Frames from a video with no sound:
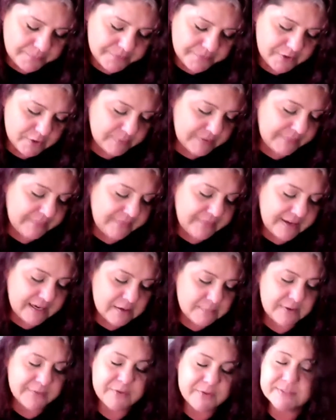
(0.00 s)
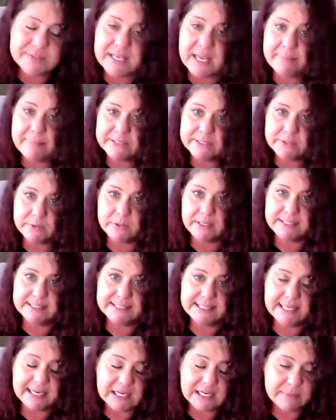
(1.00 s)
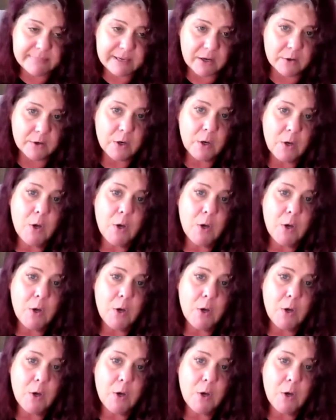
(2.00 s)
You've been thinking about those opportunities, thinking about